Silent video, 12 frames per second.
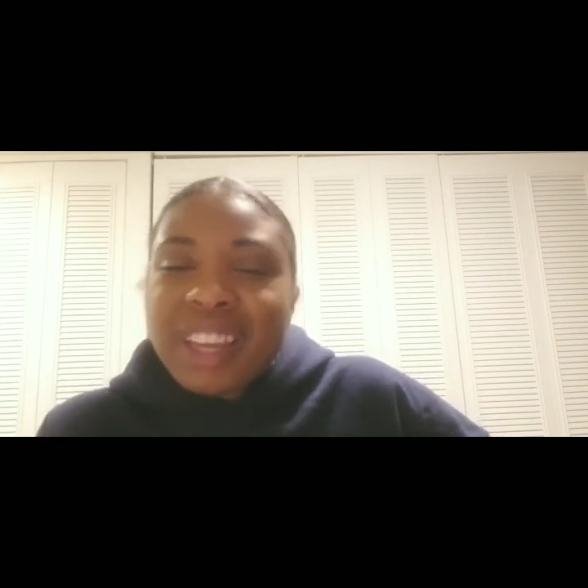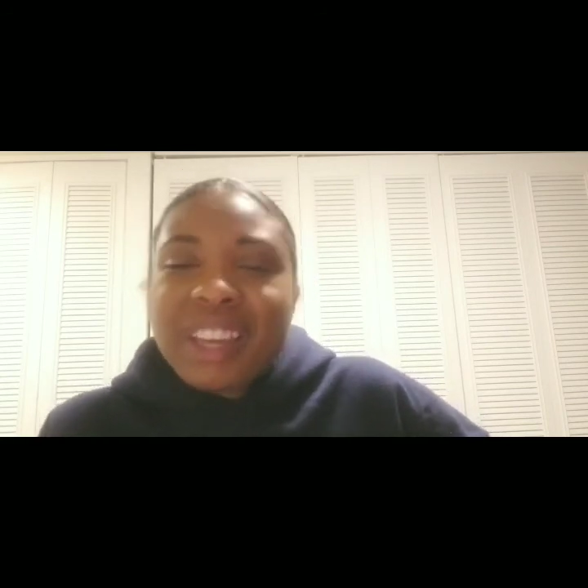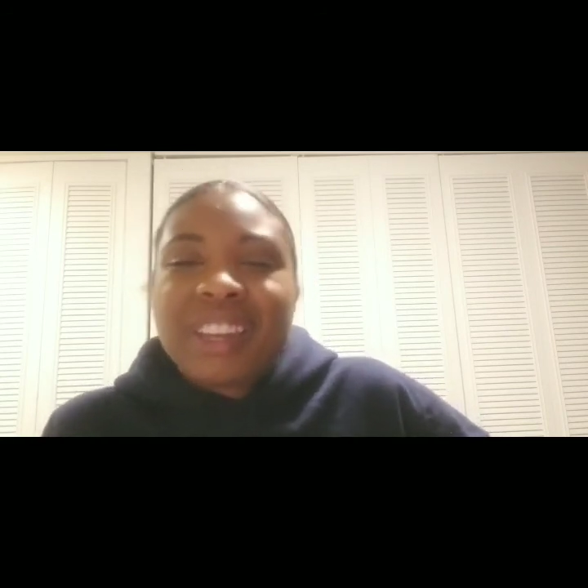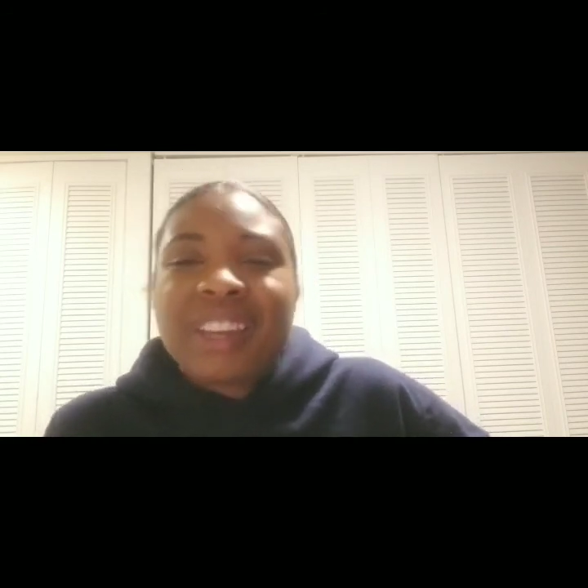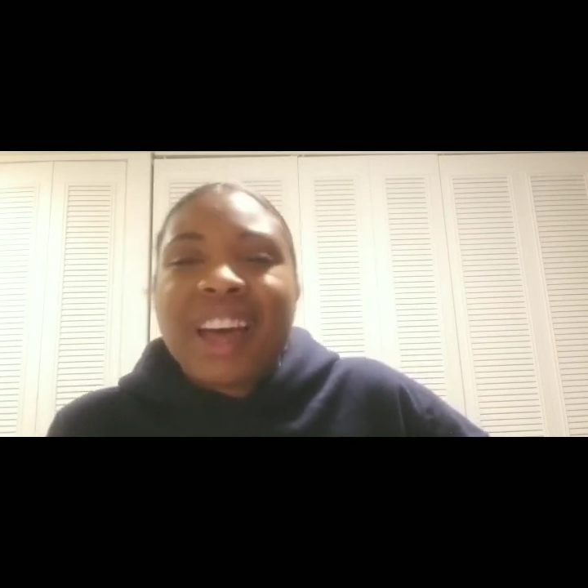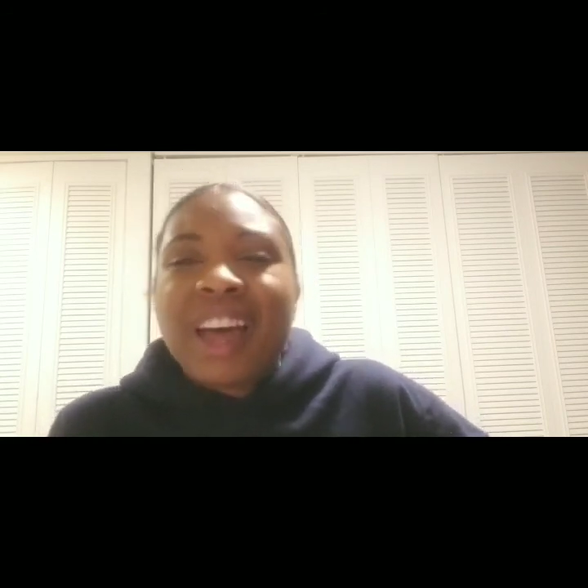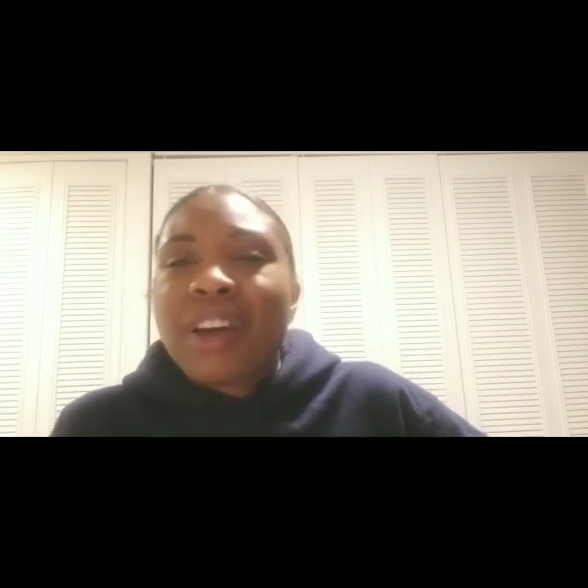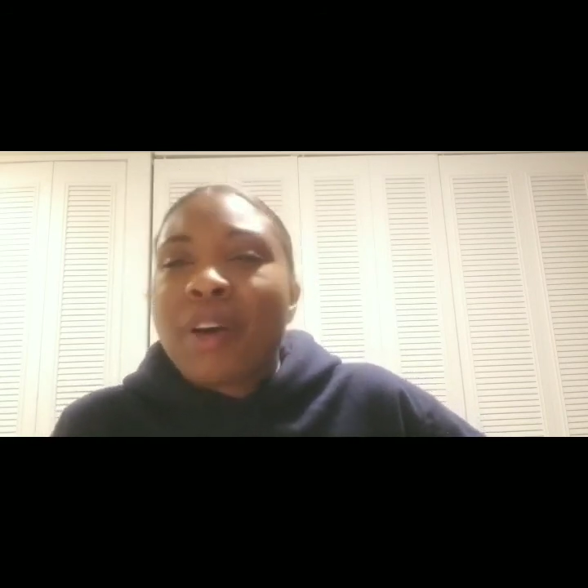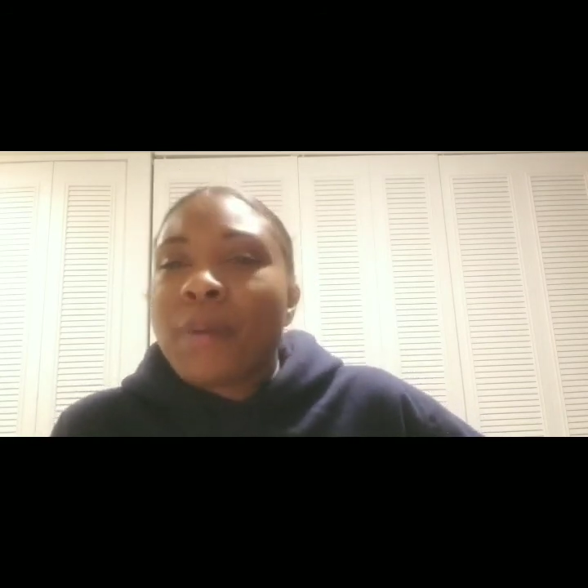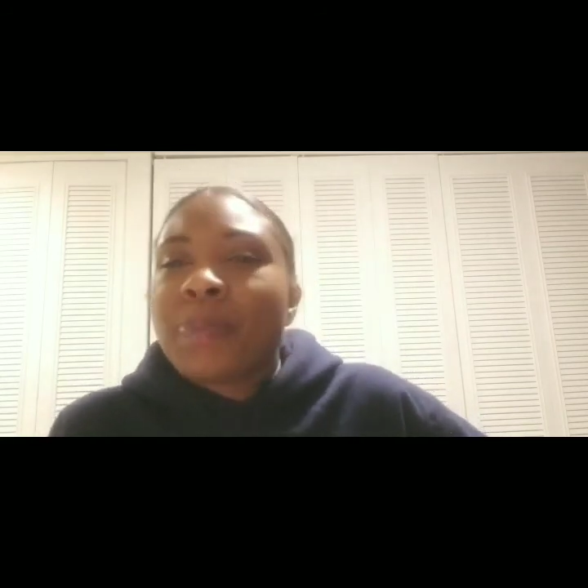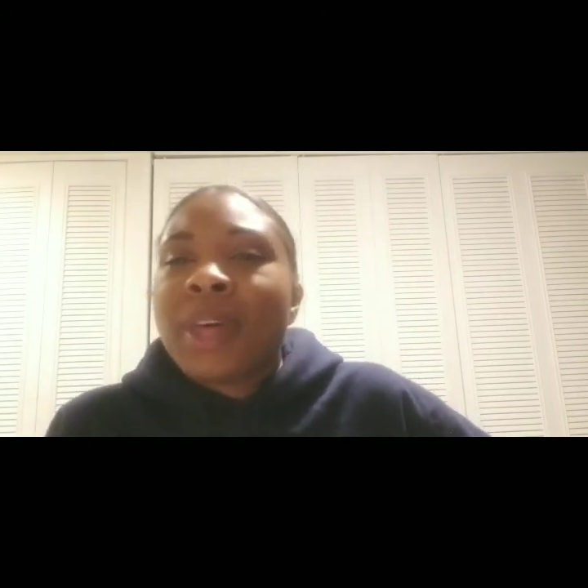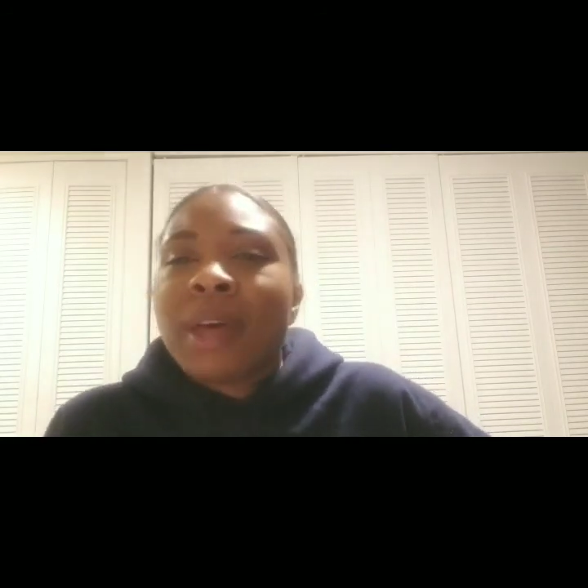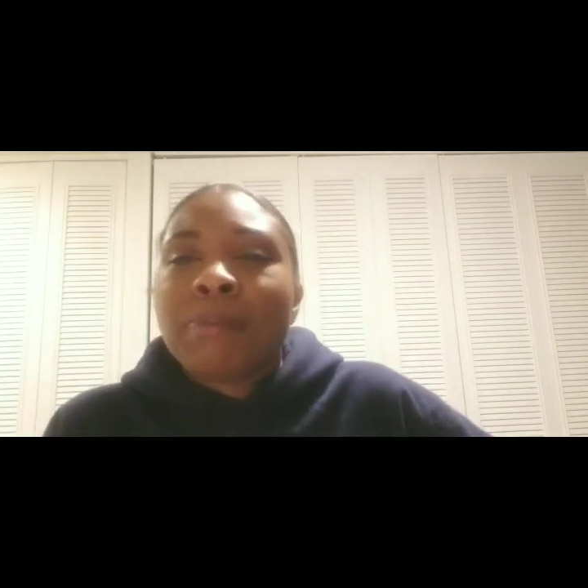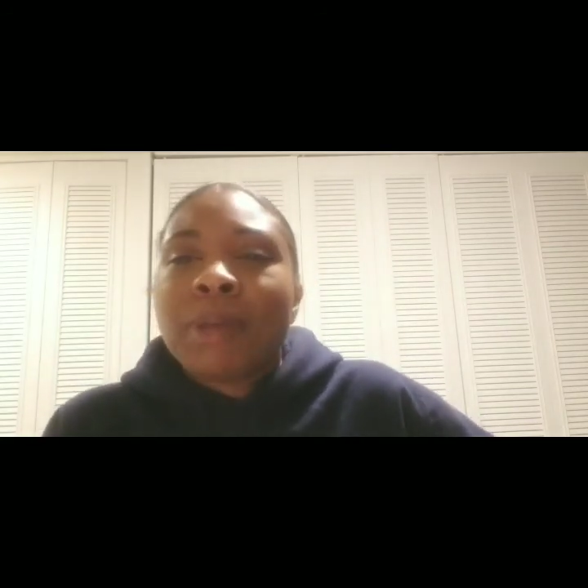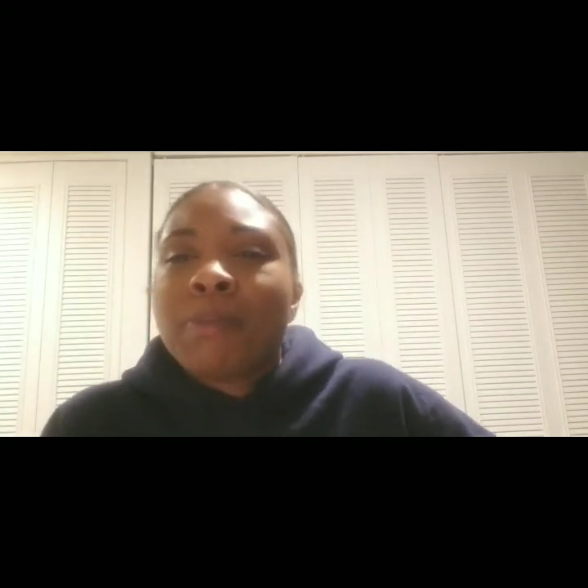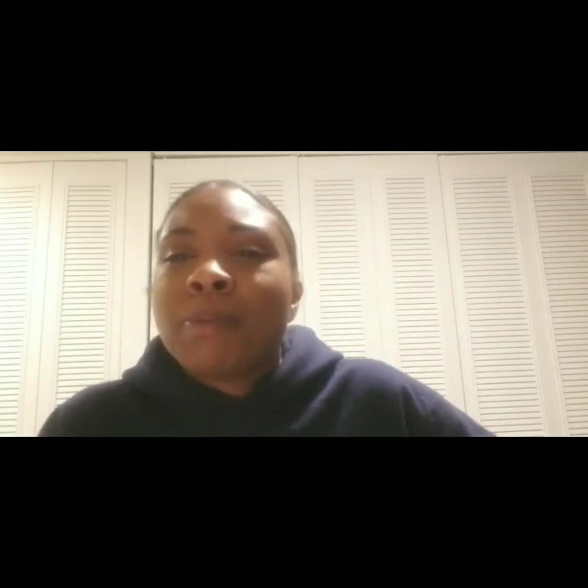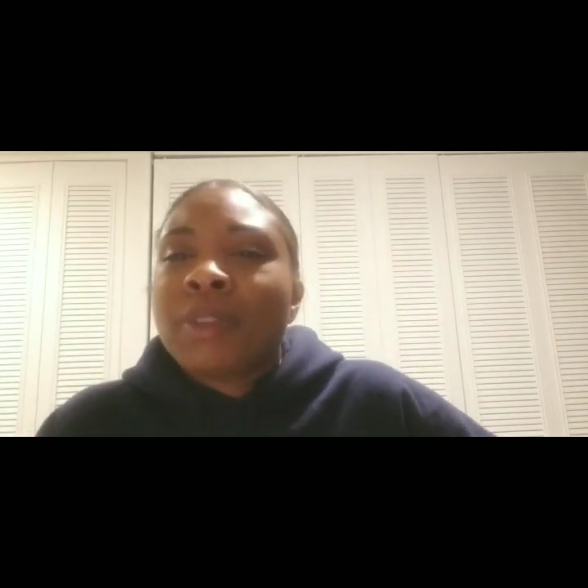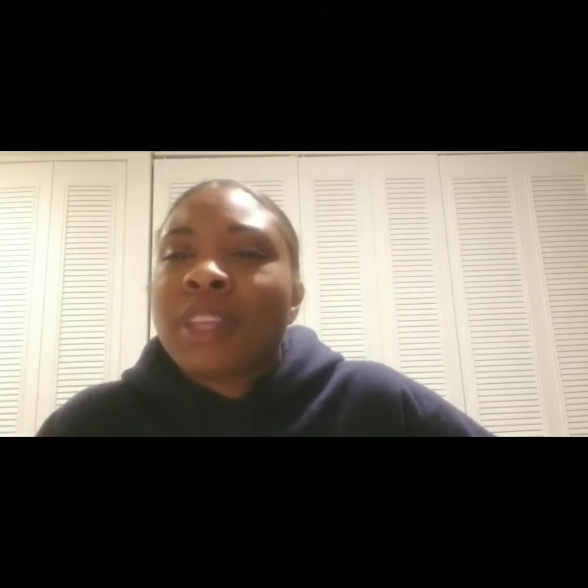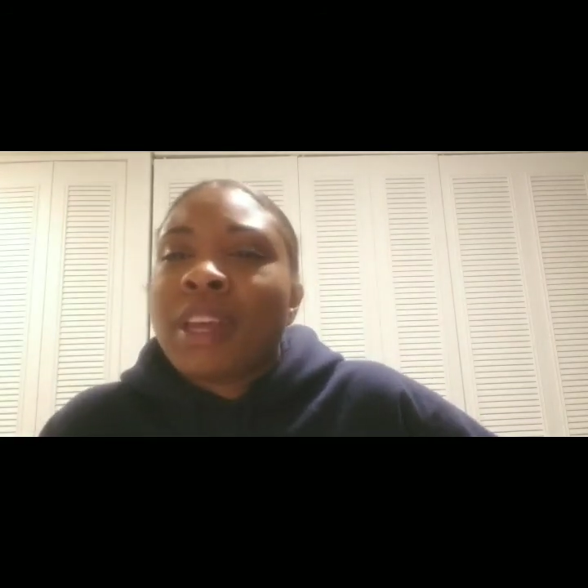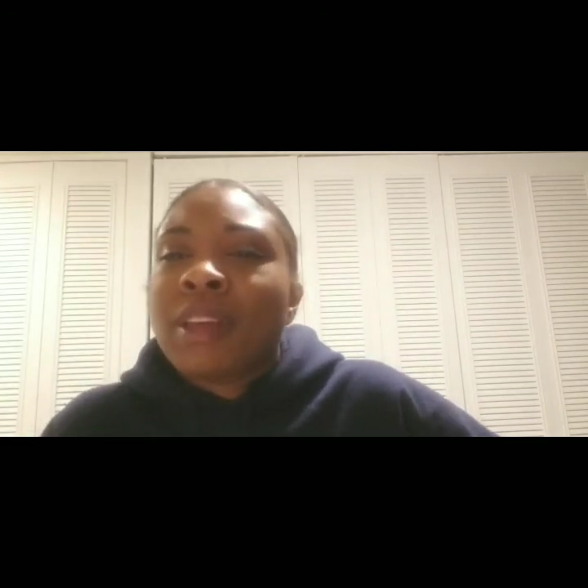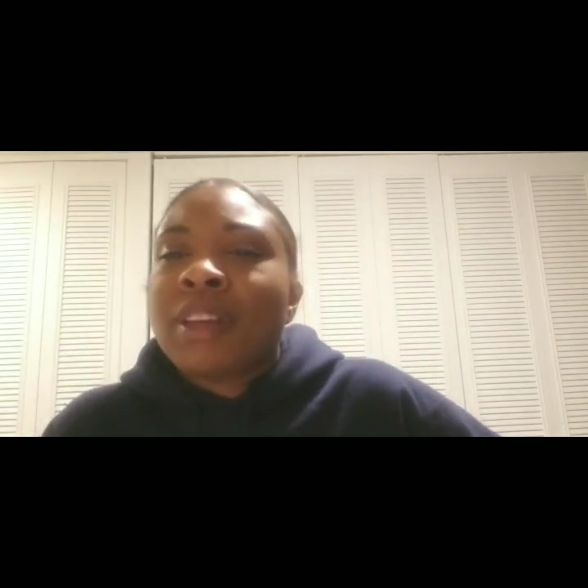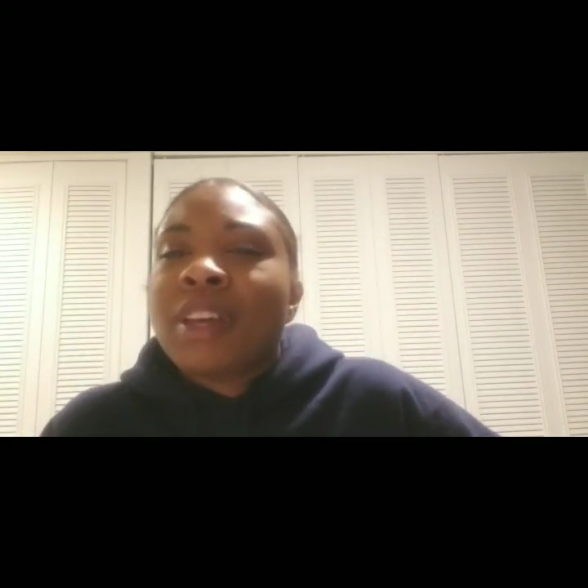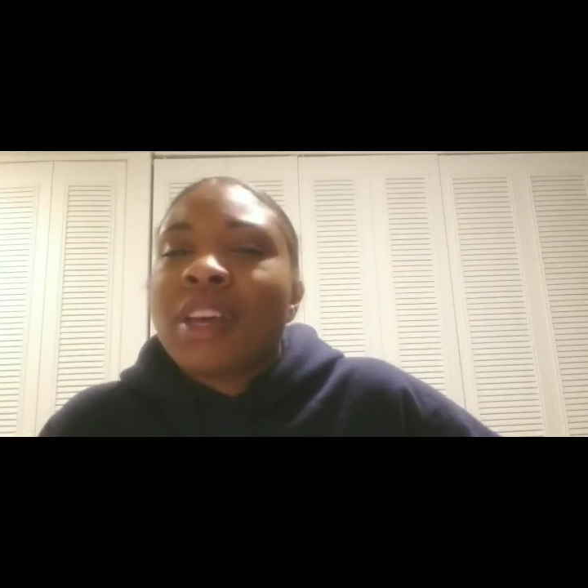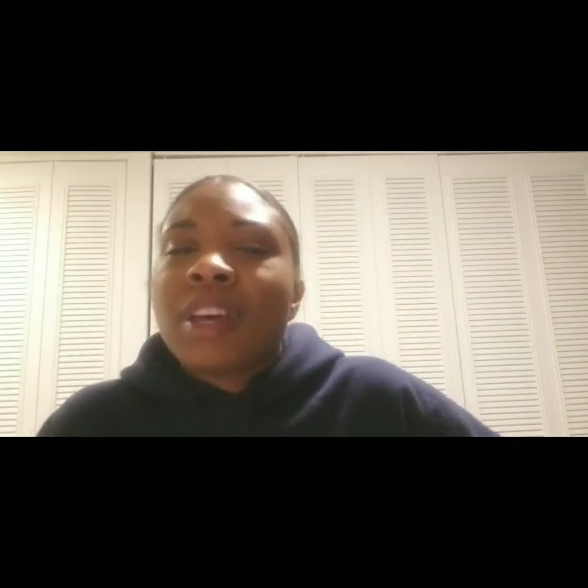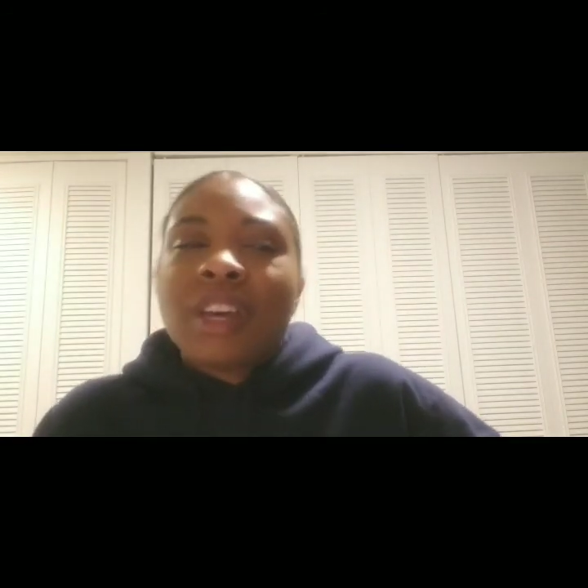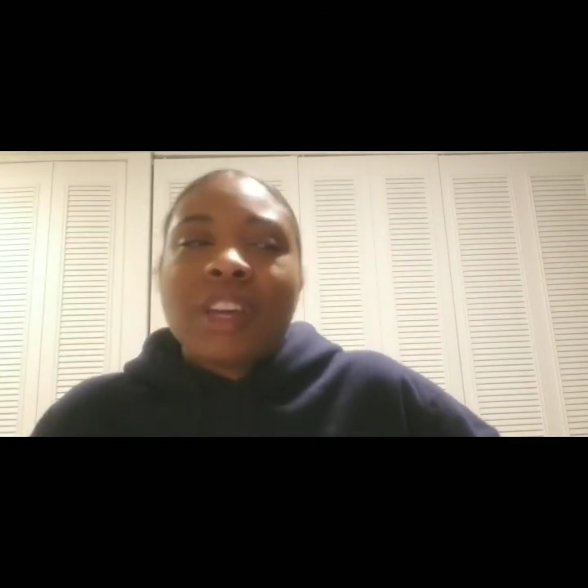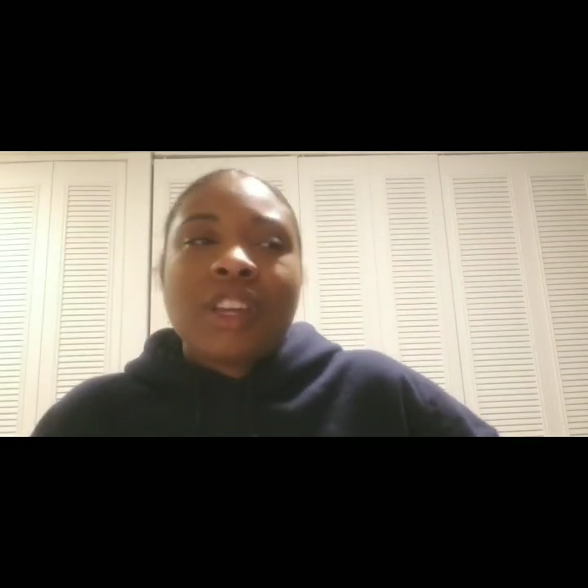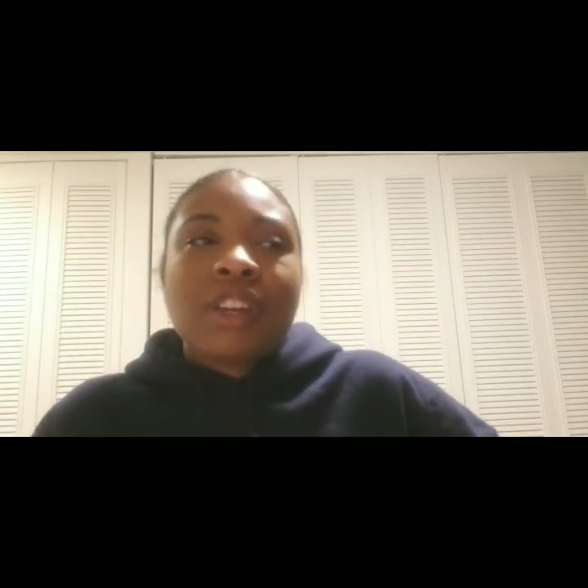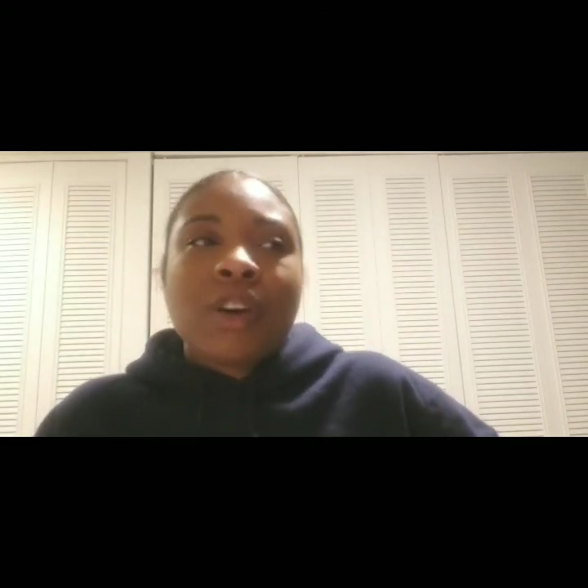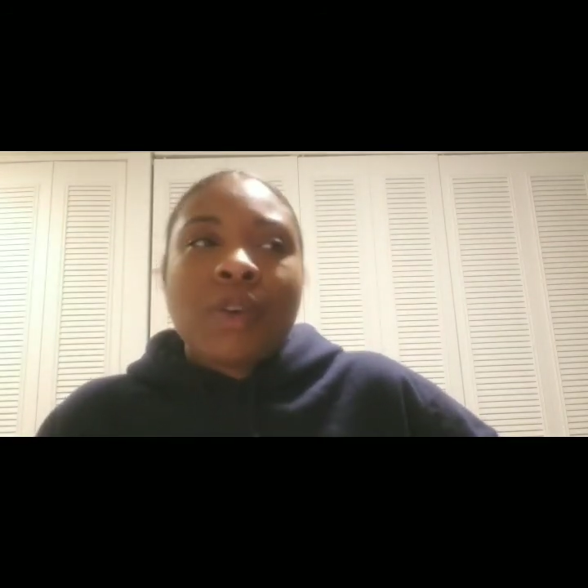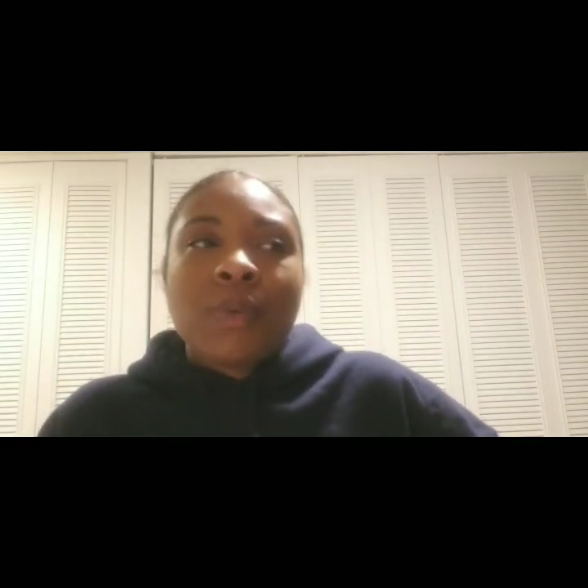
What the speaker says: and I hope that people, they, you know,